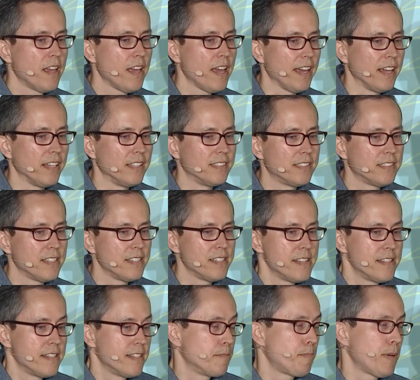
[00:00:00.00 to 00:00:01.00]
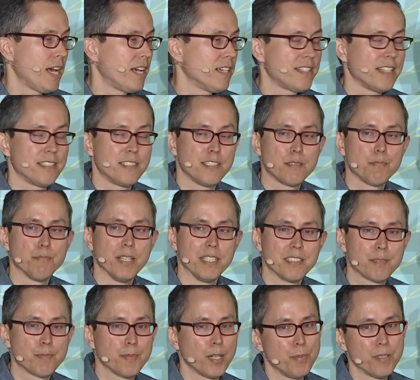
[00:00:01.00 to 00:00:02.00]
And in the past, that just meant
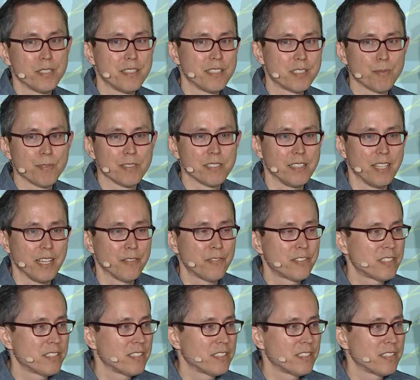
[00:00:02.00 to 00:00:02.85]
small business was left.